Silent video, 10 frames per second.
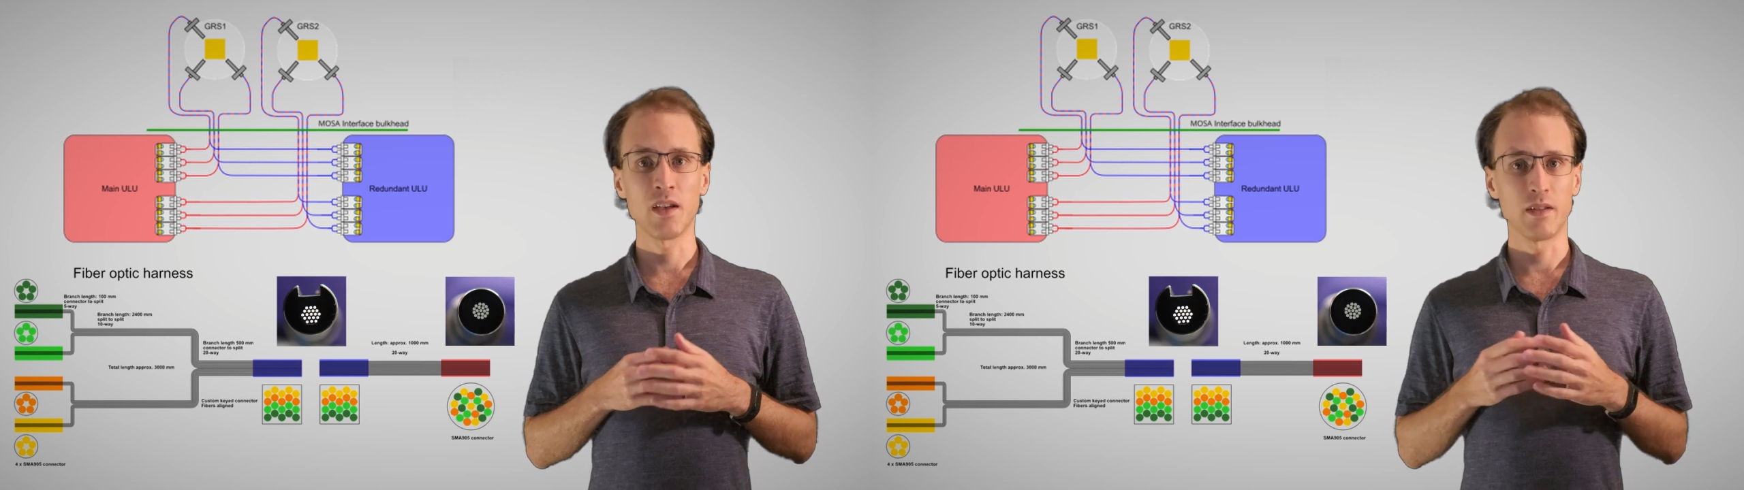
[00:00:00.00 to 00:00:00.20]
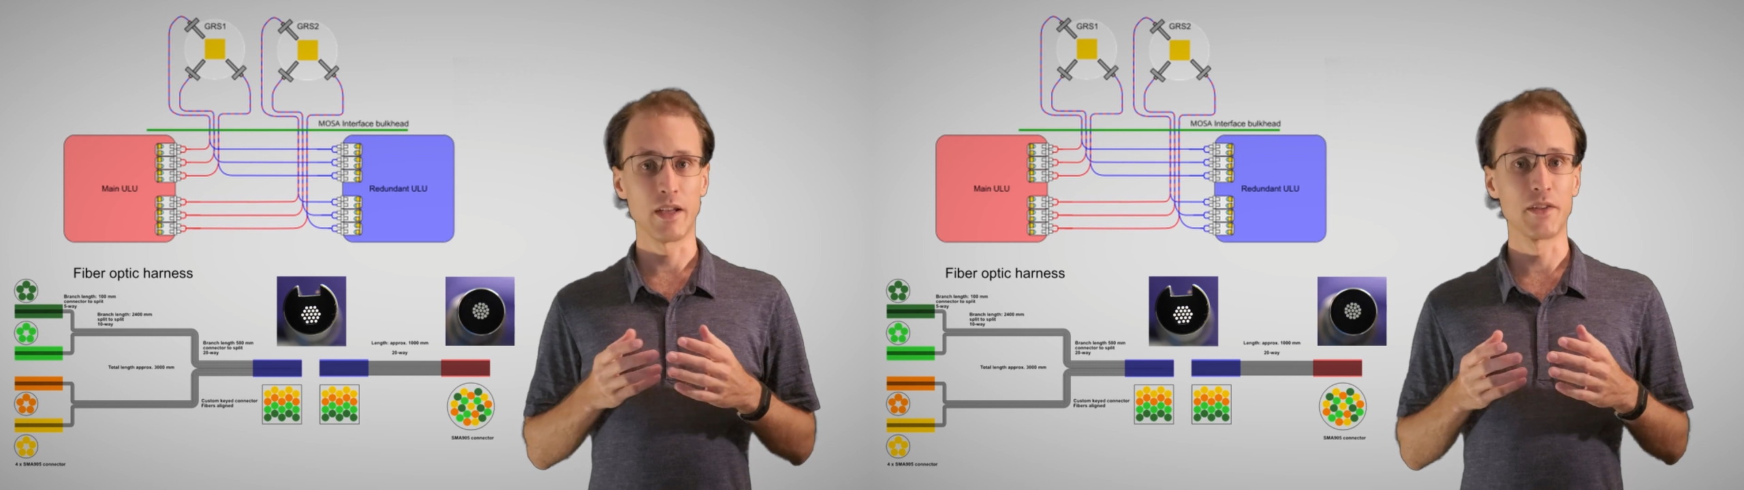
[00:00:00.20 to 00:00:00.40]

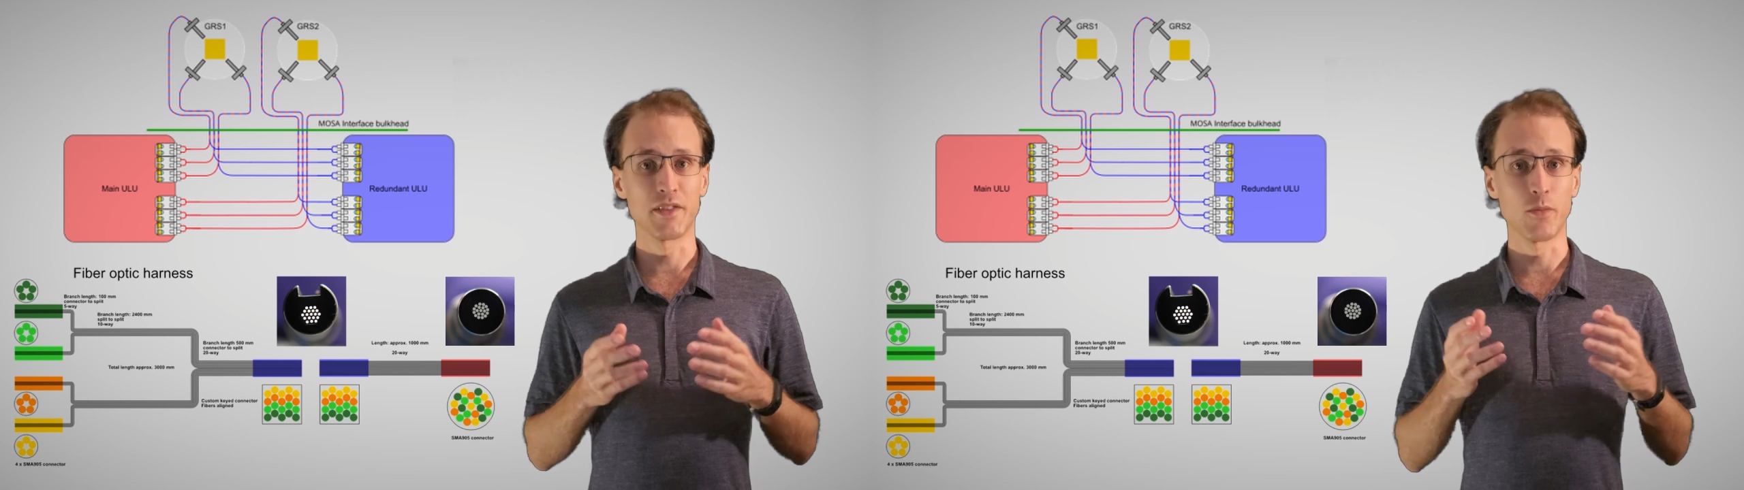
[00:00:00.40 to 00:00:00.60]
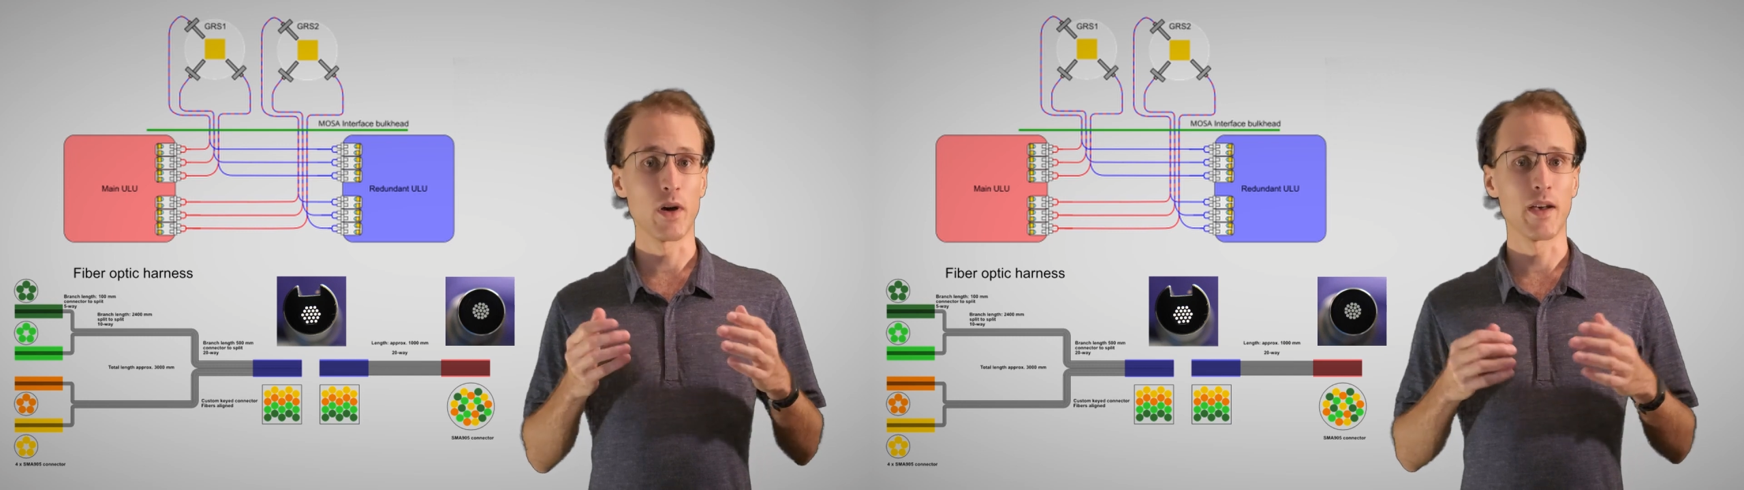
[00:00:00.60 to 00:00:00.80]
Now you
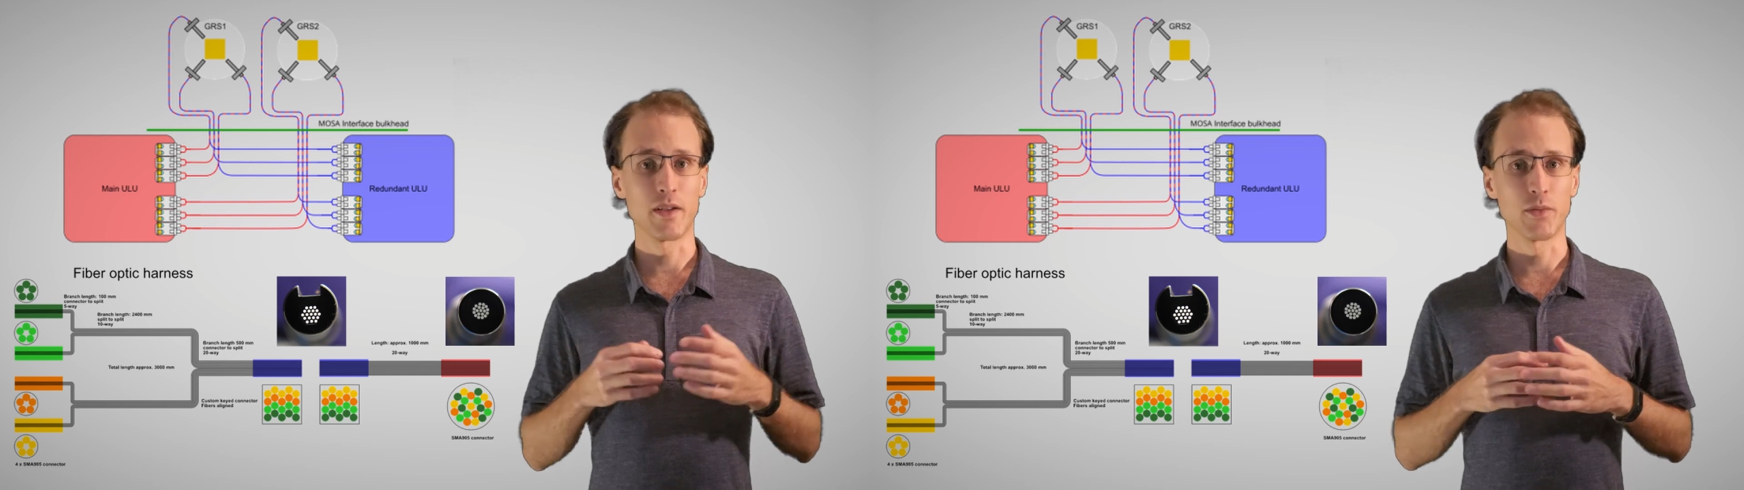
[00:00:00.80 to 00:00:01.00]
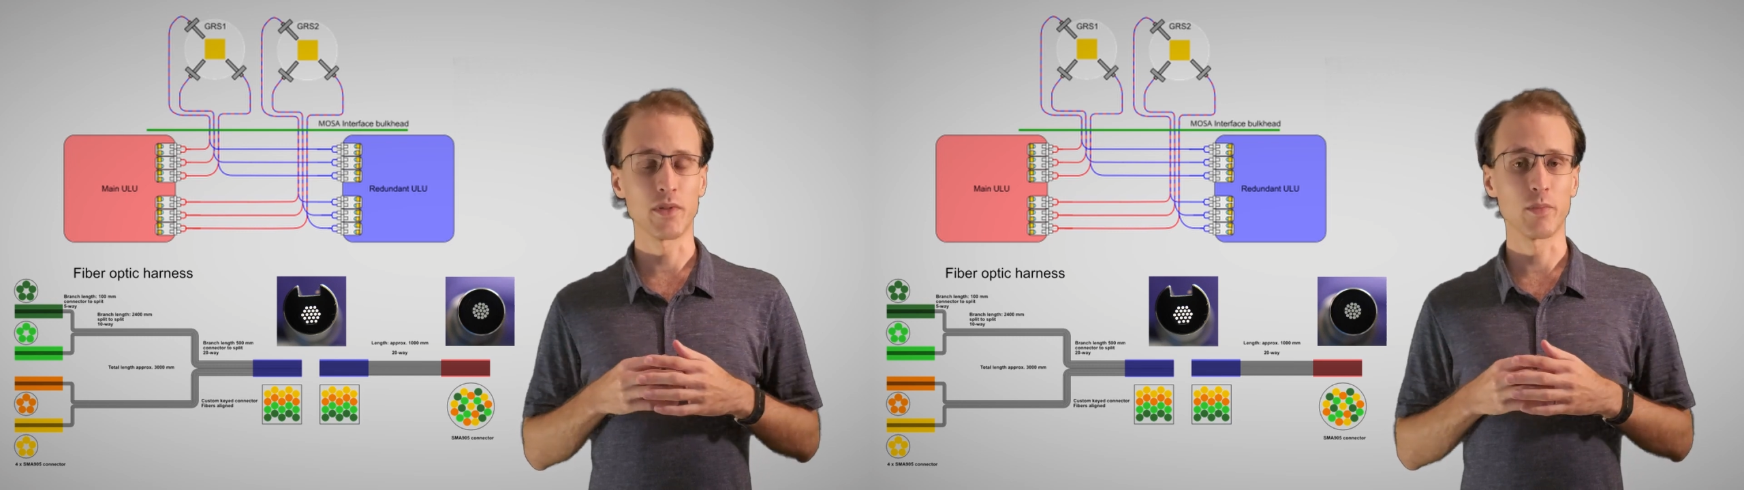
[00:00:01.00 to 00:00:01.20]
see why I have
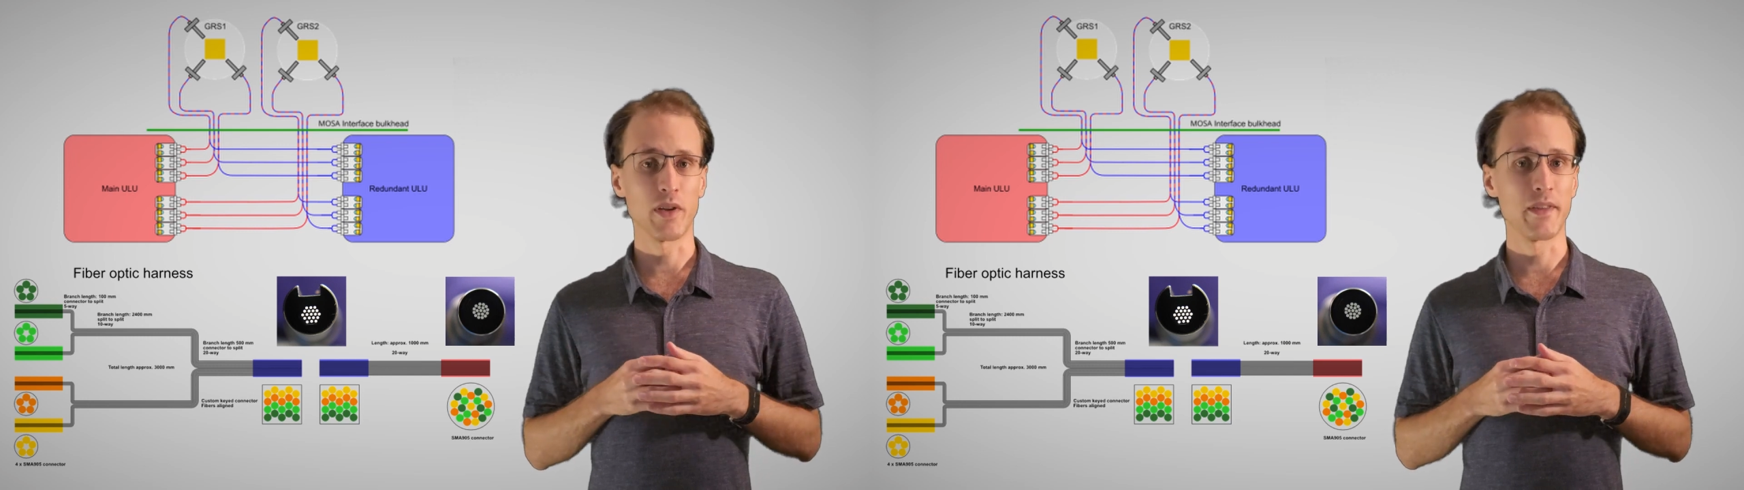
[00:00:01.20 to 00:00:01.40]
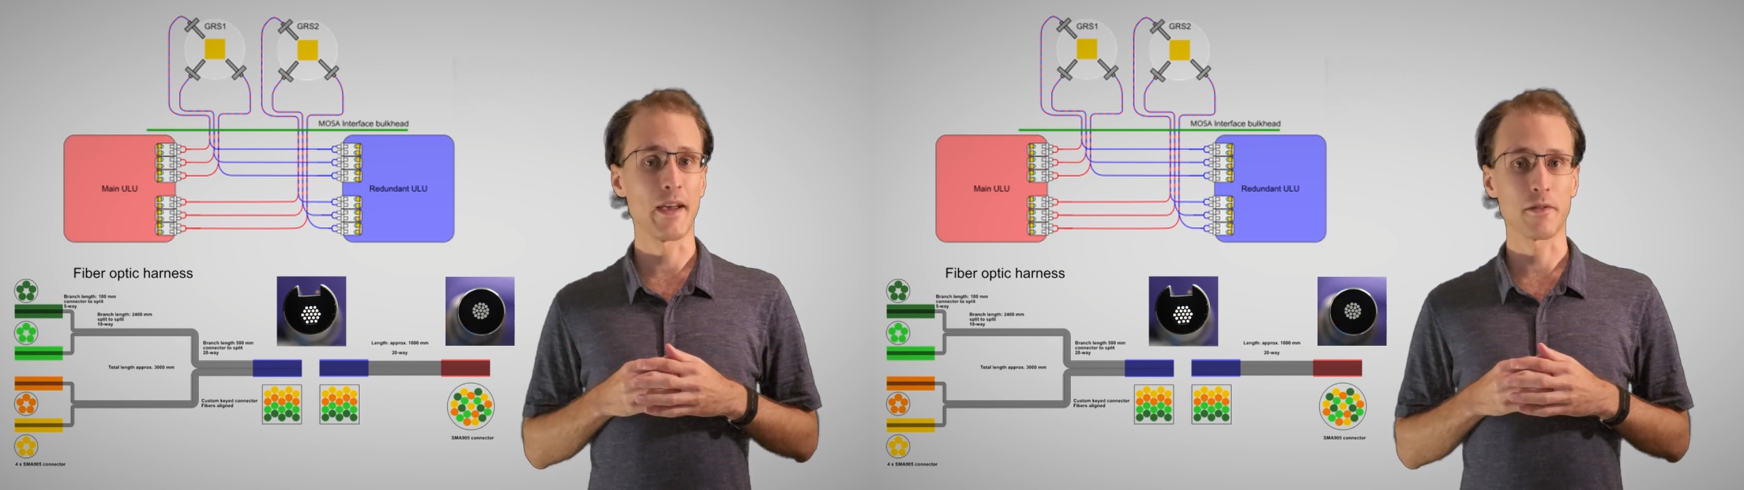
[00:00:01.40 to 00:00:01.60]
to explain
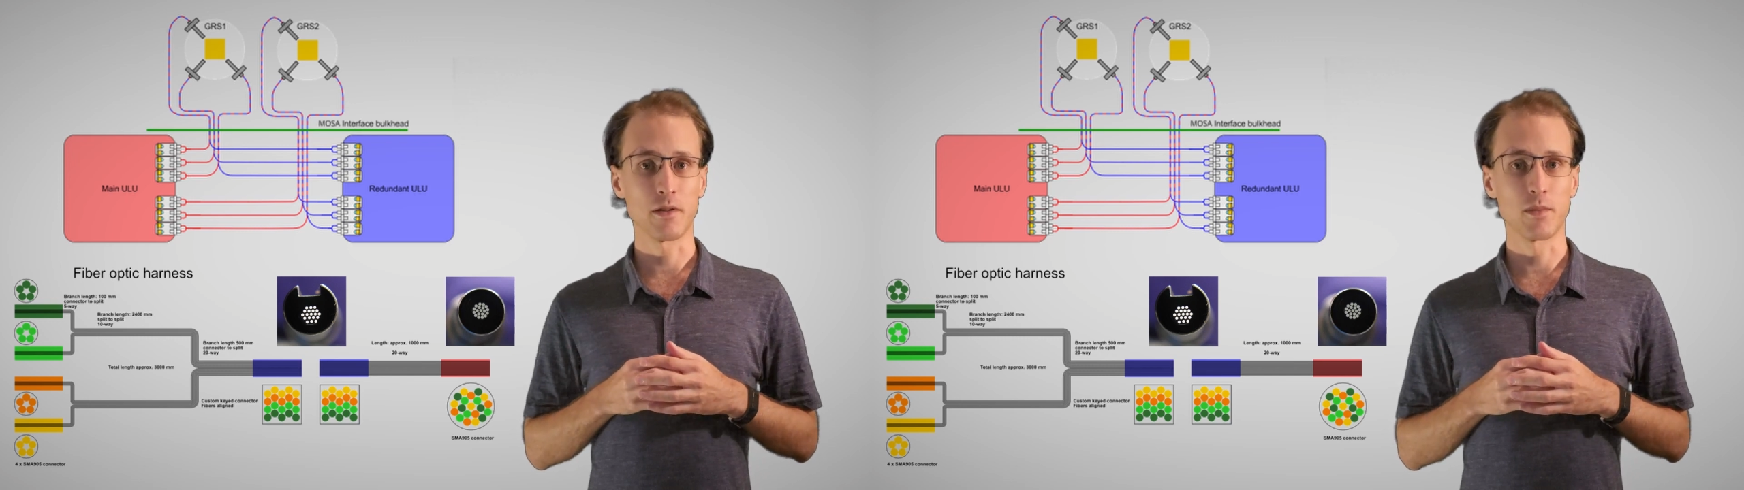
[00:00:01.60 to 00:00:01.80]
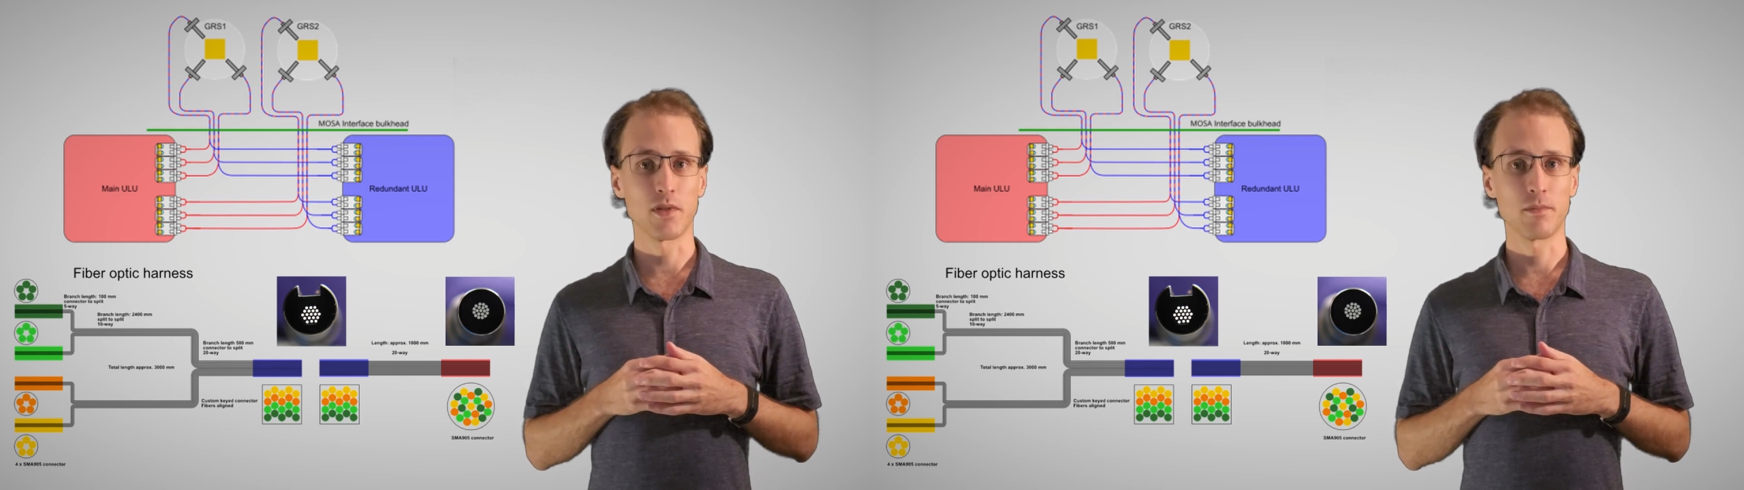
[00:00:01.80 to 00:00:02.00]
the
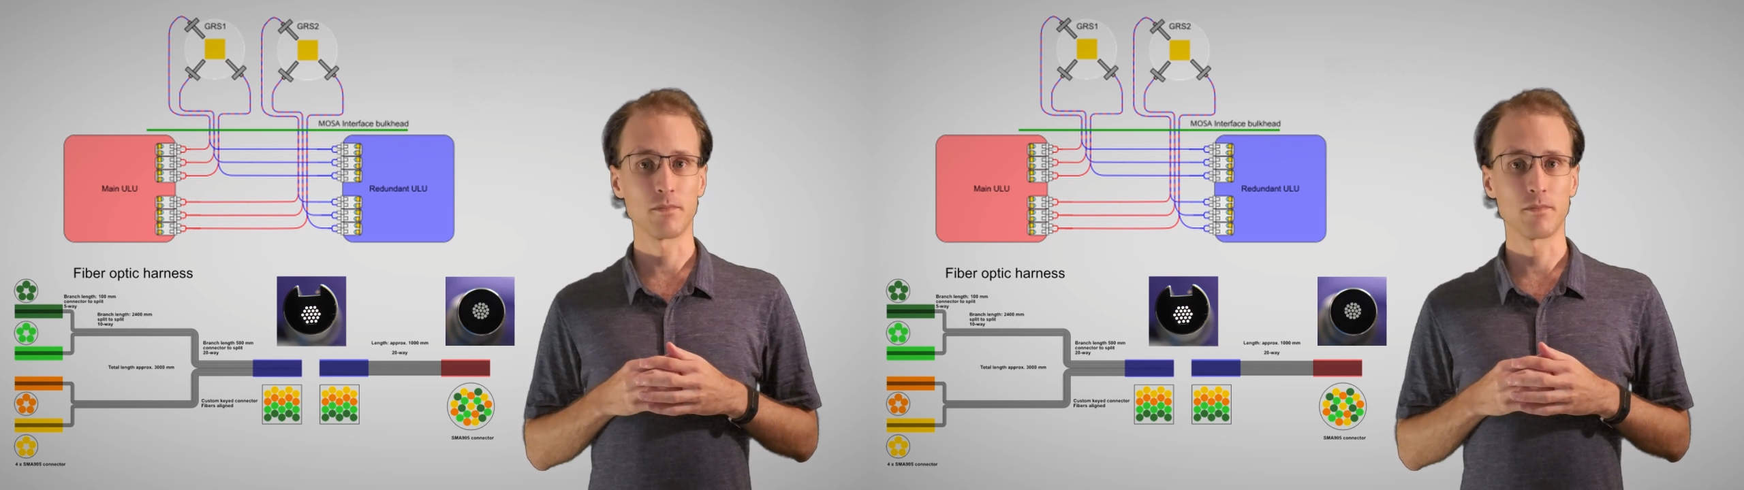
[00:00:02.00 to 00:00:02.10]
acronyms.